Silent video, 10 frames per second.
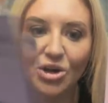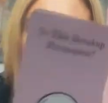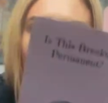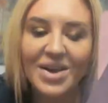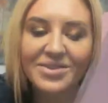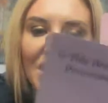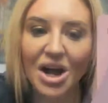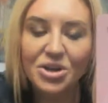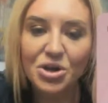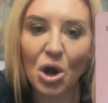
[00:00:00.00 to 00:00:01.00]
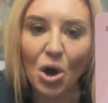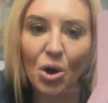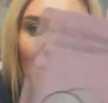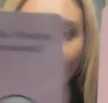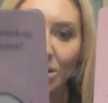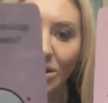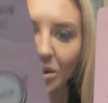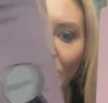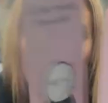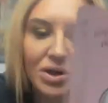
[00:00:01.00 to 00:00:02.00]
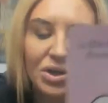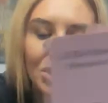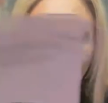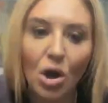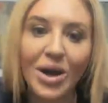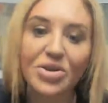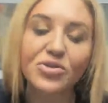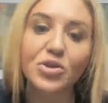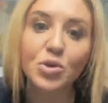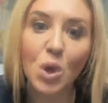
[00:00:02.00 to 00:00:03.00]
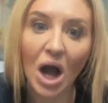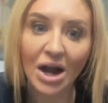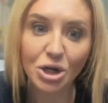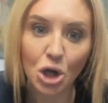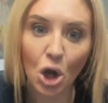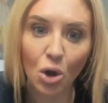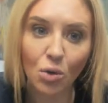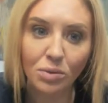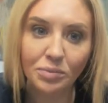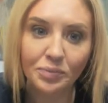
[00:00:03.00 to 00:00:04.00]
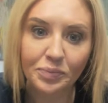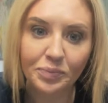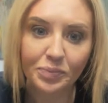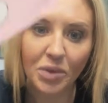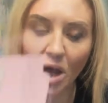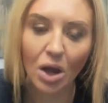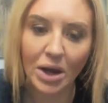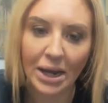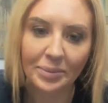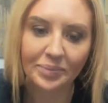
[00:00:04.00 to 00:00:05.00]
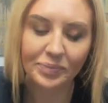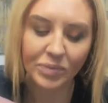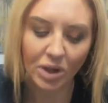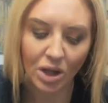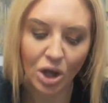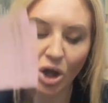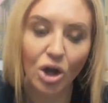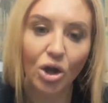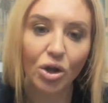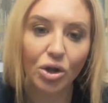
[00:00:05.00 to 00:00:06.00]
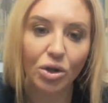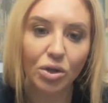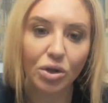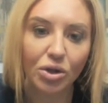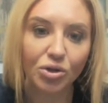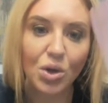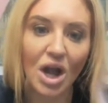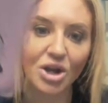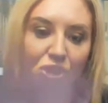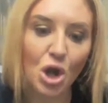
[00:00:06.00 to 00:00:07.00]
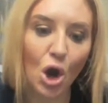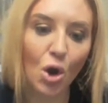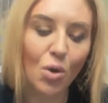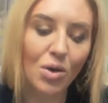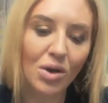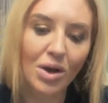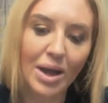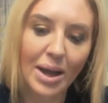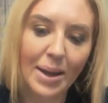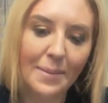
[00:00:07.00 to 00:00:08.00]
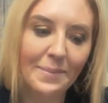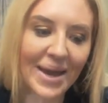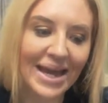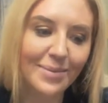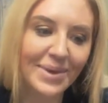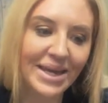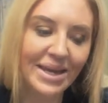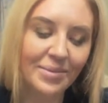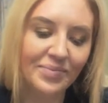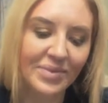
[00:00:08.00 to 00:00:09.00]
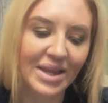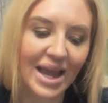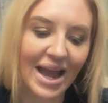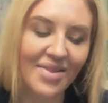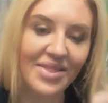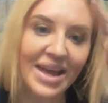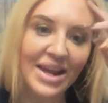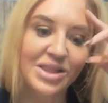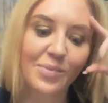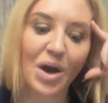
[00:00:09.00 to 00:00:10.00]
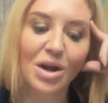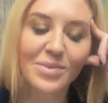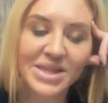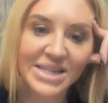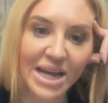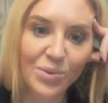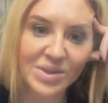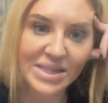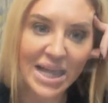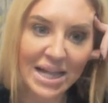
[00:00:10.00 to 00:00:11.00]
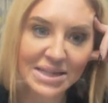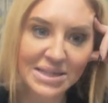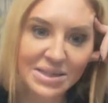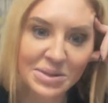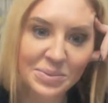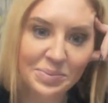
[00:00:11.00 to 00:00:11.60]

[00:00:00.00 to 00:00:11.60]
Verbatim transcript: You guys got no. Okay, so you got no. Okay. You got no, maybe, and then at the bottom of the deck was yes.